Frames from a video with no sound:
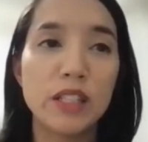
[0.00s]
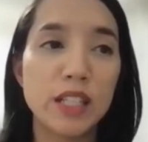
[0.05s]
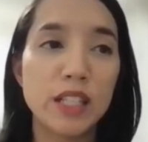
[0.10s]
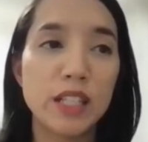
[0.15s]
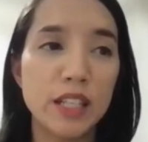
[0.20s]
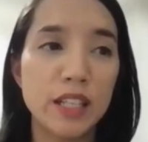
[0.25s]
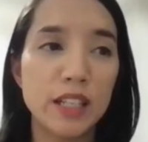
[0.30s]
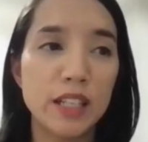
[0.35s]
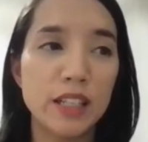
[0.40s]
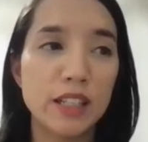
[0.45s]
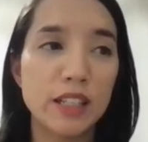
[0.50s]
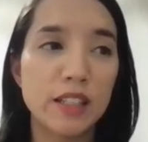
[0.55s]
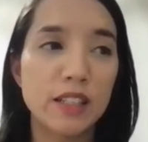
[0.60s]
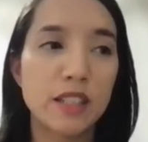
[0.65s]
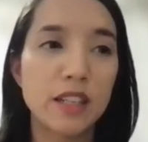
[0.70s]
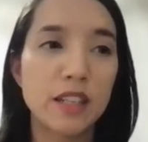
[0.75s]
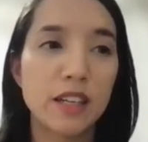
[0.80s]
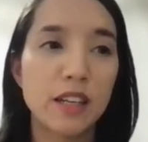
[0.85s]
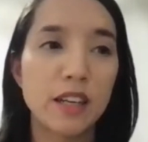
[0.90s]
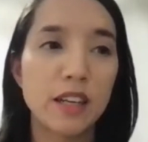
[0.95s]
to eat
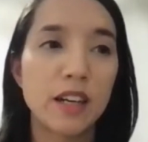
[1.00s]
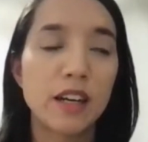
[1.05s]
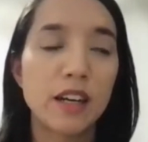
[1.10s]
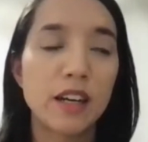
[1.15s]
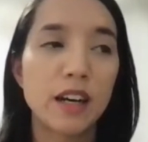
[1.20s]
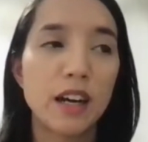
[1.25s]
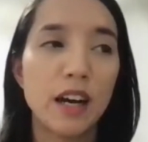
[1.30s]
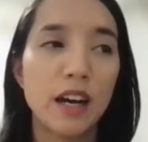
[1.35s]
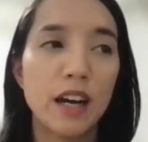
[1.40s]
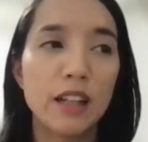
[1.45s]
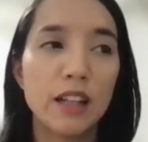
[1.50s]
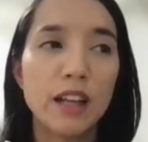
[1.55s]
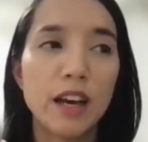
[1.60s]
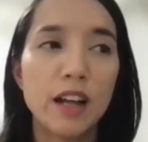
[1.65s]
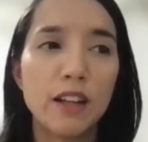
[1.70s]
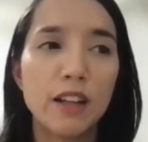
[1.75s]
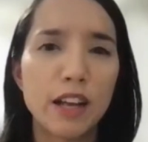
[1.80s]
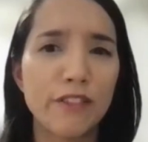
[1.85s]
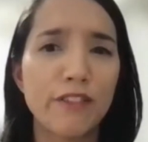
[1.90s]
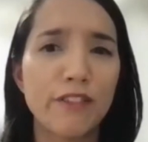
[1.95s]

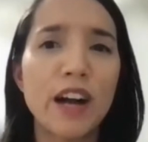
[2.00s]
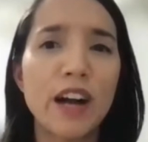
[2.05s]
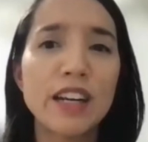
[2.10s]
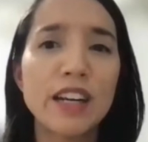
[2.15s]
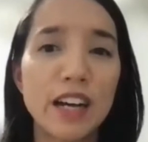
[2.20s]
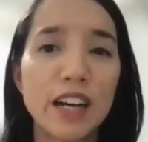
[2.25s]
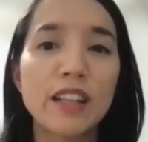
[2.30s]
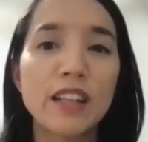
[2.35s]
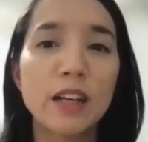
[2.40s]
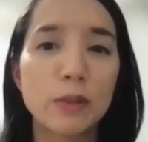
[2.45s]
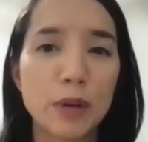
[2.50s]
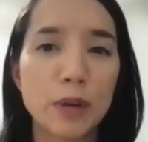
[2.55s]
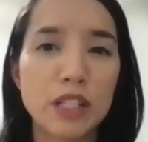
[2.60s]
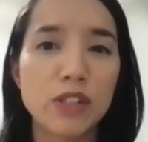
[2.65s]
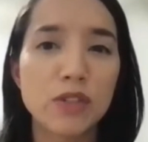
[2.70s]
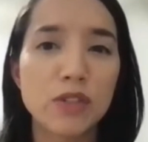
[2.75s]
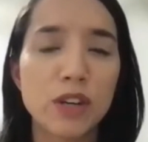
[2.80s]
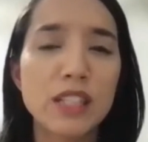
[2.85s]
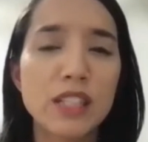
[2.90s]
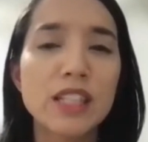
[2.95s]
halal, like find halal
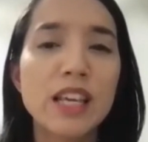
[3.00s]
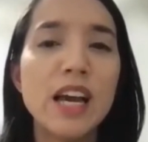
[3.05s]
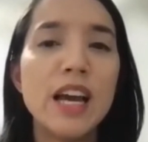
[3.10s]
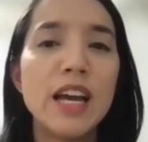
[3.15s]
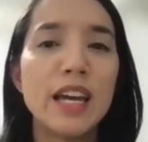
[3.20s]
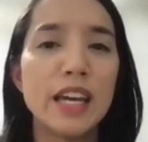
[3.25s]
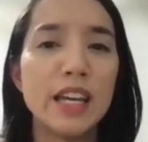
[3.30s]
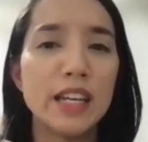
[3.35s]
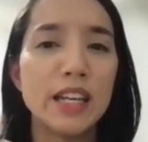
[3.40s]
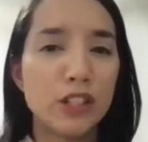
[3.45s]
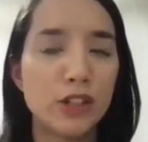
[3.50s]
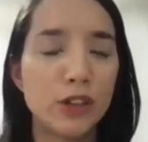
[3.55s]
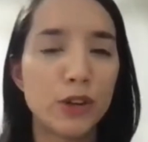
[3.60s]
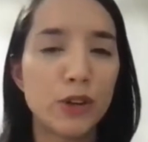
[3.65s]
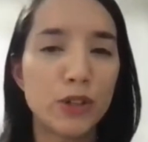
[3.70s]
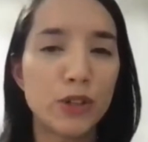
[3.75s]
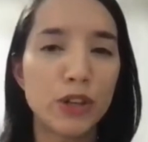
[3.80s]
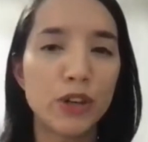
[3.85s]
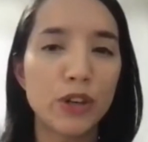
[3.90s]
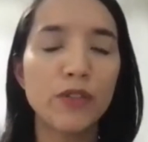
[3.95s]
restaurants in
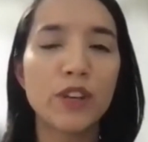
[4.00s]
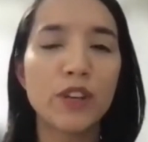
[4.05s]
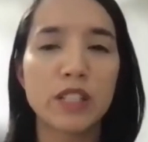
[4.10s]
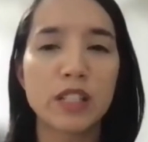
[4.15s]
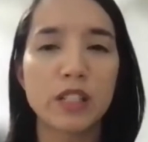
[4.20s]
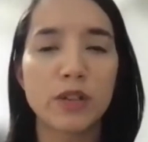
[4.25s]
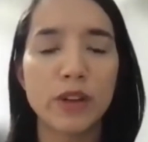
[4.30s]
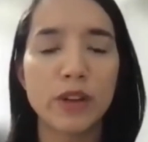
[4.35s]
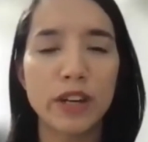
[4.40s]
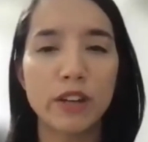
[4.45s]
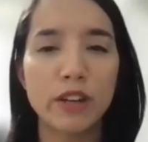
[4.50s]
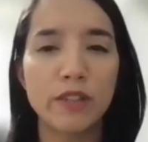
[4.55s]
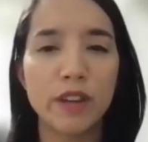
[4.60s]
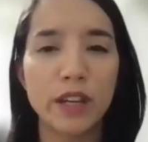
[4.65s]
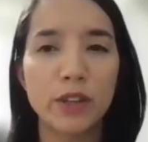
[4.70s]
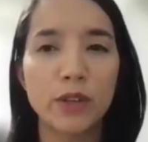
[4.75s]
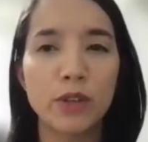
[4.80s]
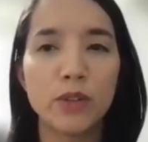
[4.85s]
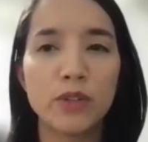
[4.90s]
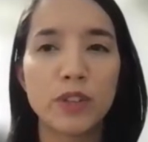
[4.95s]
Tokyo versus Greater
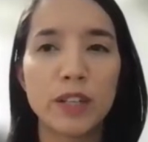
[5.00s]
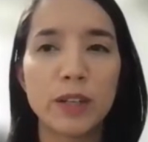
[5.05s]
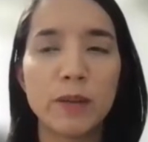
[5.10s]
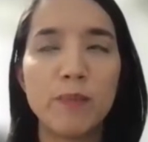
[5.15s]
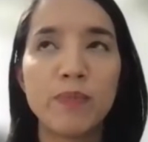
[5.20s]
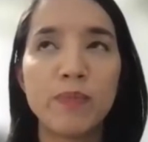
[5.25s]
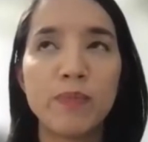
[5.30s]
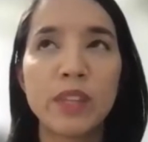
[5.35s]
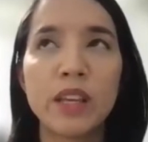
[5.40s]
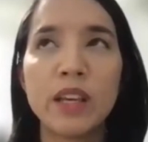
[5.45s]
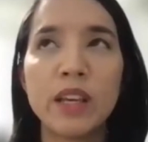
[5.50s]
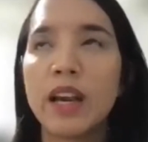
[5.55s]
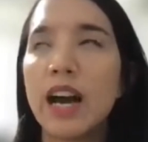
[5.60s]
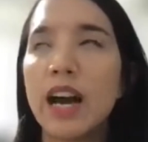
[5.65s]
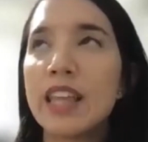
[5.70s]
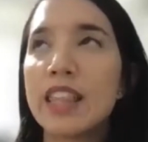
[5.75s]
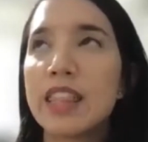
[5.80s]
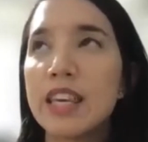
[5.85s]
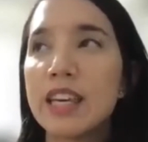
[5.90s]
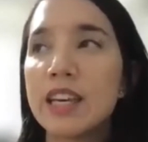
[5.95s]
Vancouver. I
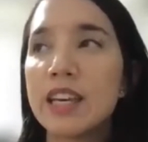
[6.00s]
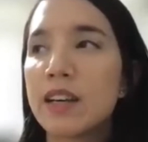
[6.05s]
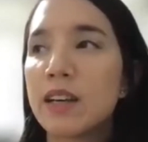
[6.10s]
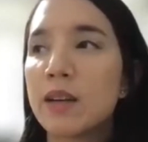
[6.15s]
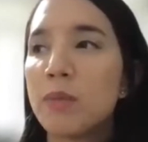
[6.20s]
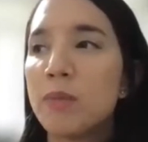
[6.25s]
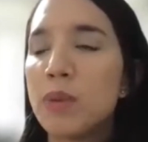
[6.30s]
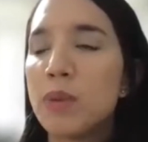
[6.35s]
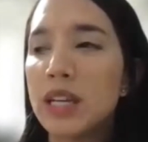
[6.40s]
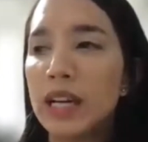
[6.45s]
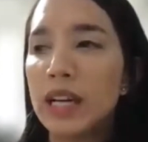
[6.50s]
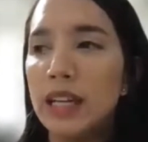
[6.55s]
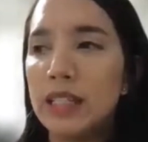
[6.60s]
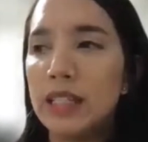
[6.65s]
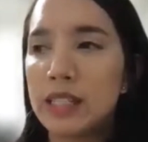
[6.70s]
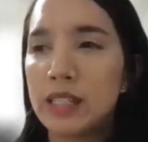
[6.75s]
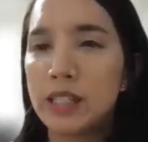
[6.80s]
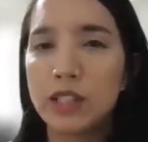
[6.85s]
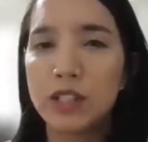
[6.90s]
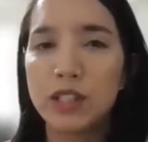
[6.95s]
think
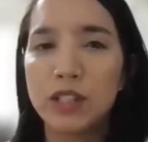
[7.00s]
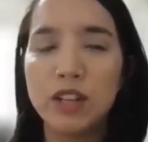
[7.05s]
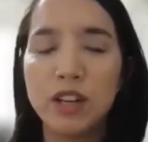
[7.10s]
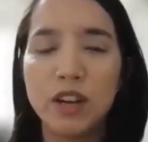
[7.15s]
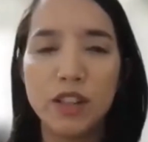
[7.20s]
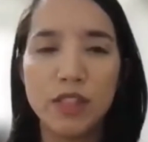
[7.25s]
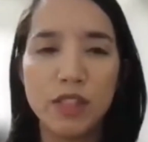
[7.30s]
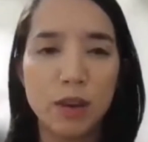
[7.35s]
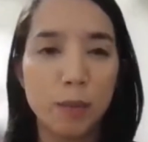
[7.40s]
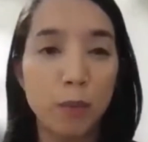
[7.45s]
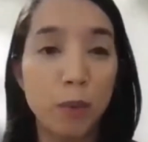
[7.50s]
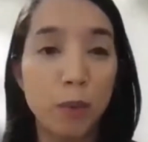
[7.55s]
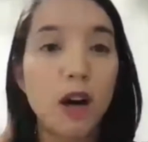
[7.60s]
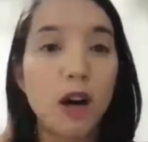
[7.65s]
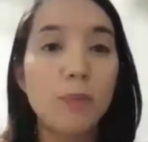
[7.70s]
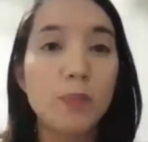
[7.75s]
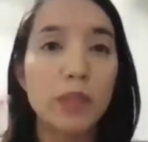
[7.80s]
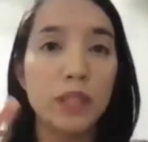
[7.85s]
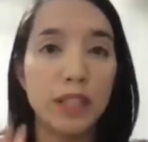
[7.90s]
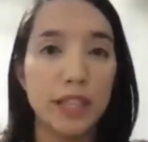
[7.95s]
because the
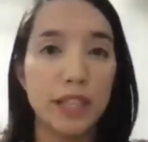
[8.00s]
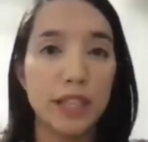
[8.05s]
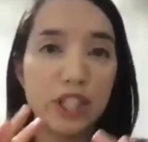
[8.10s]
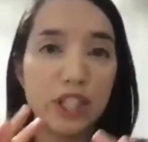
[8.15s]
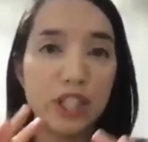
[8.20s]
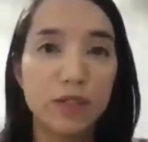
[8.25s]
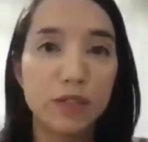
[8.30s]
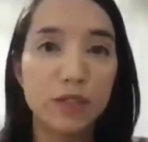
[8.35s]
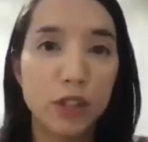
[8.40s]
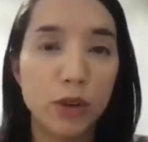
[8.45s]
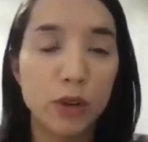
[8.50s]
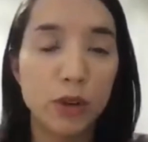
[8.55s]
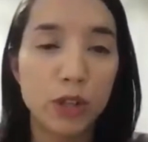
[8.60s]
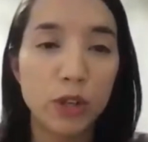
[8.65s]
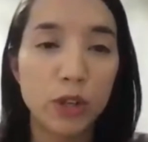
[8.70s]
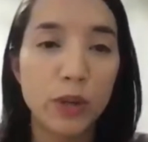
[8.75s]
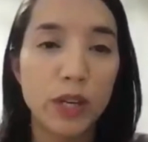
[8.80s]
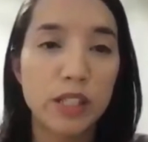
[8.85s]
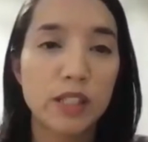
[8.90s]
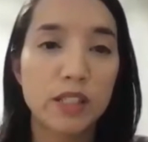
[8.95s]
population of
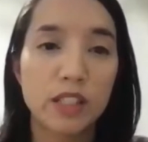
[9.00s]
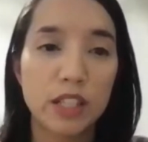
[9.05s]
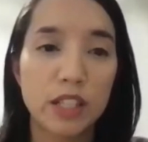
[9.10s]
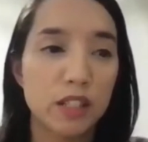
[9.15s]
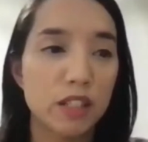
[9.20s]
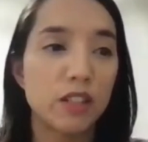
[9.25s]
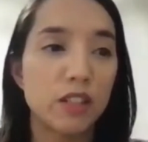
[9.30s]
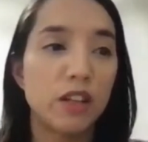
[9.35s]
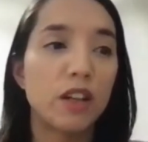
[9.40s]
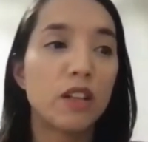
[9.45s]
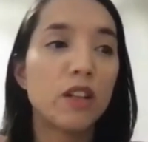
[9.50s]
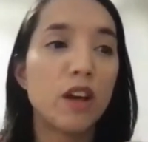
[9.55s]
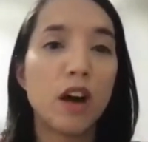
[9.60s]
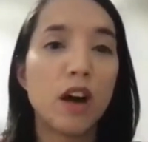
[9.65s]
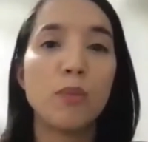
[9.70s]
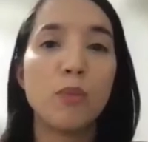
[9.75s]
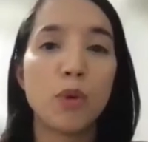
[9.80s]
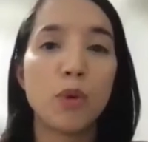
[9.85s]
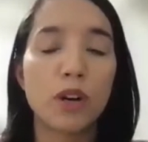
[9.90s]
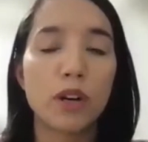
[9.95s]
Tokyo is just a lot
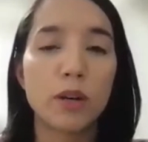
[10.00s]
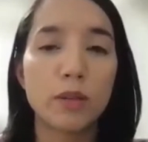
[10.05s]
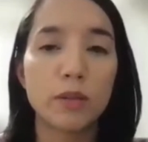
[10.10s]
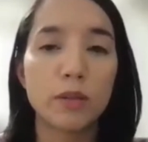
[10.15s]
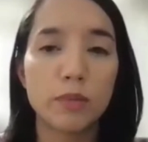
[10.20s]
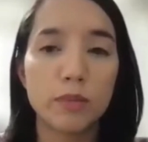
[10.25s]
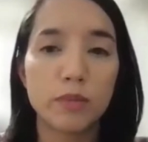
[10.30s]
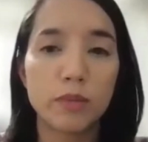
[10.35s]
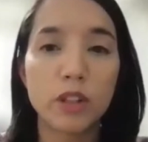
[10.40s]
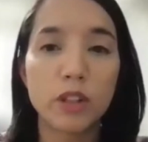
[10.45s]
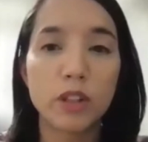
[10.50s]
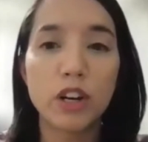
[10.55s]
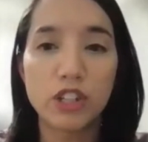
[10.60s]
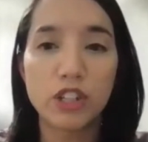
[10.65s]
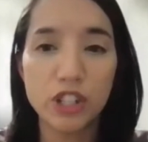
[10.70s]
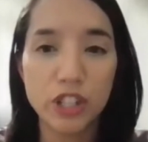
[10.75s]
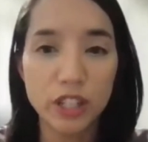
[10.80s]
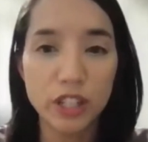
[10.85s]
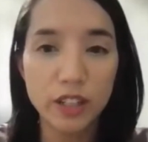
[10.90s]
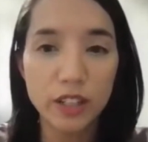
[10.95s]
more
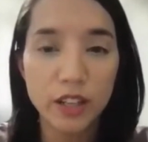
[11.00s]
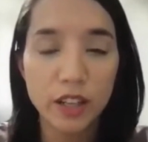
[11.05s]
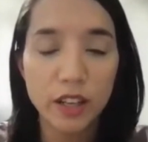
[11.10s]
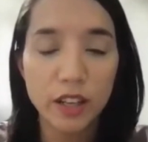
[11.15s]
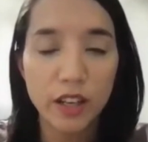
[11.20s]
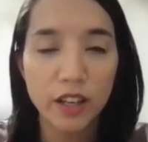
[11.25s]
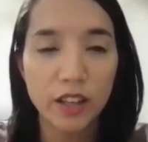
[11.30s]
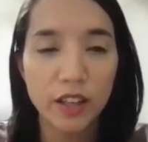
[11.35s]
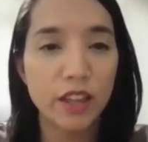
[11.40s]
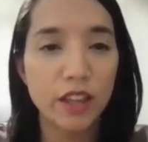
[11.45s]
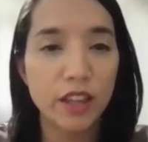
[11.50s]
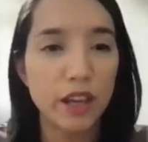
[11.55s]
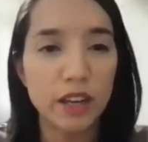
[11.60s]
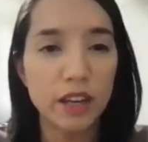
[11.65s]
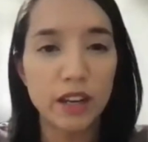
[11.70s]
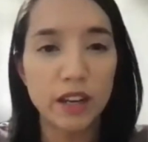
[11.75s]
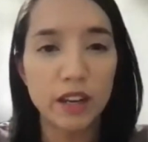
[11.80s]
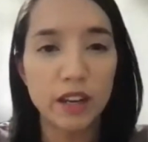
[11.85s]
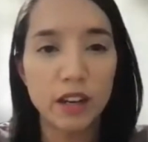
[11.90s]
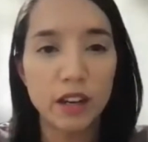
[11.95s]
larger than
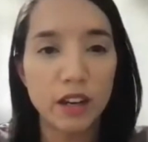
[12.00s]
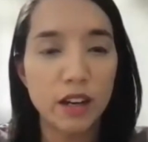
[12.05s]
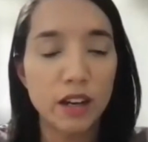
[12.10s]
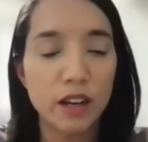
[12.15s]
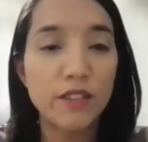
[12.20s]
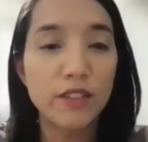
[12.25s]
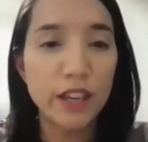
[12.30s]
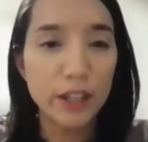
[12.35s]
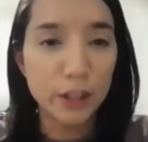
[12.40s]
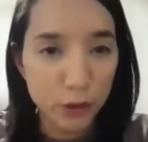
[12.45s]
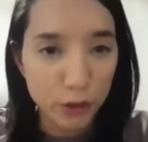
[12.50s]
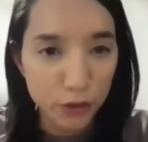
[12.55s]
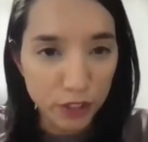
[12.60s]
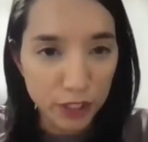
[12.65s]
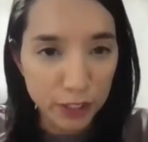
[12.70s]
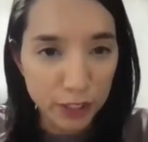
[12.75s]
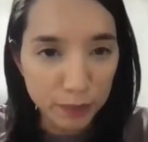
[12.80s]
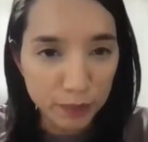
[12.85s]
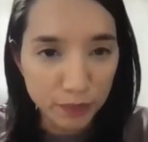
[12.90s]
Vancouver.